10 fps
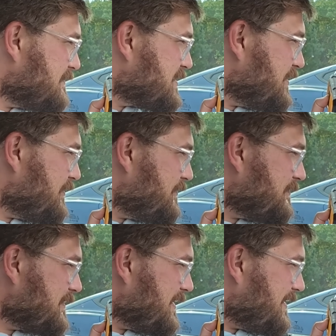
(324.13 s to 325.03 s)
So,
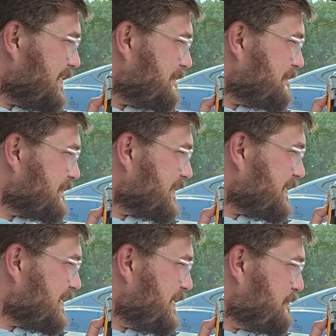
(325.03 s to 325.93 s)

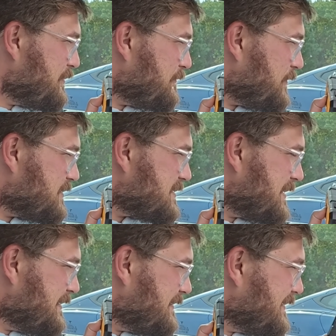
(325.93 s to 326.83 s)
yep, 1 second.